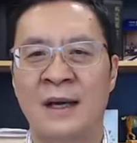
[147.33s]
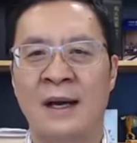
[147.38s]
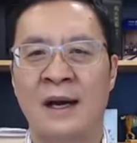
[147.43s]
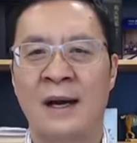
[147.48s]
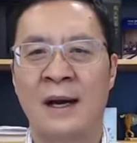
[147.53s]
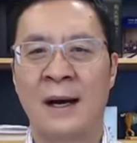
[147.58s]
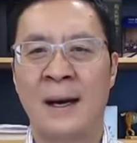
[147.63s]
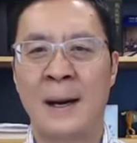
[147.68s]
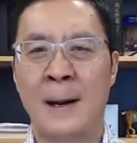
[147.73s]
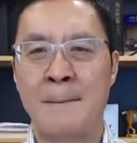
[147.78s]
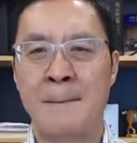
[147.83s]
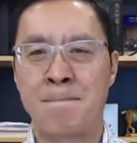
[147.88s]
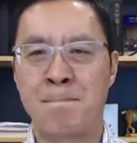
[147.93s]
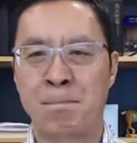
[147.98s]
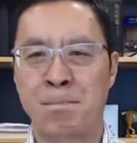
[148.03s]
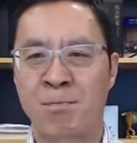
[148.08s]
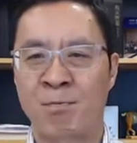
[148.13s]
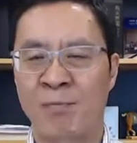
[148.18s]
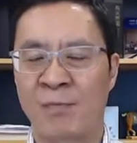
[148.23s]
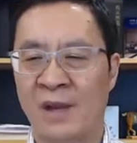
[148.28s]

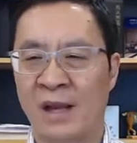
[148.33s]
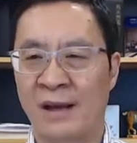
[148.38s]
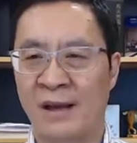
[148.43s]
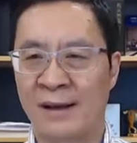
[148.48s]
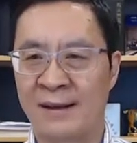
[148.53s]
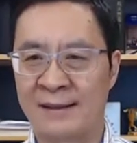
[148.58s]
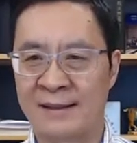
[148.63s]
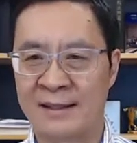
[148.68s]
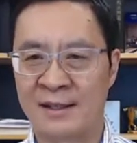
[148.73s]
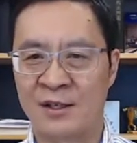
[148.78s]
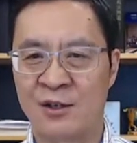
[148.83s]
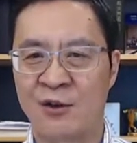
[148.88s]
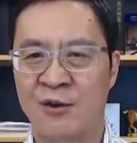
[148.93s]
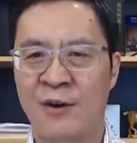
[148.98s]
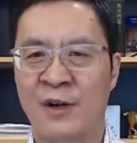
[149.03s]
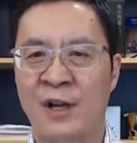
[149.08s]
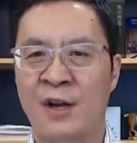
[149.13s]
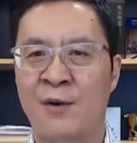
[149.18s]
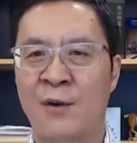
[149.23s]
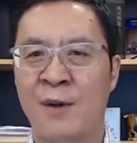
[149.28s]
The
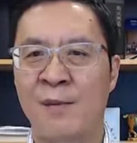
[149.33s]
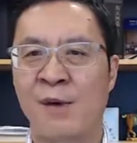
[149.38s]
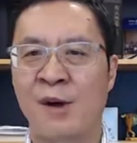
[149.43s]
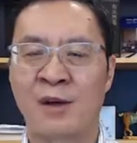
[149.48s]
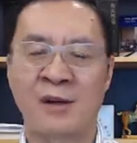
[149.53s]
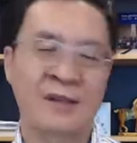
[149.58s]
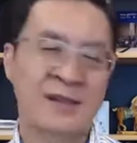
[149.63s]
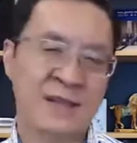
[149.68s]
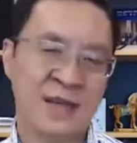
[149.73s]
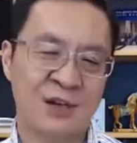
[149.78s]
urinary markers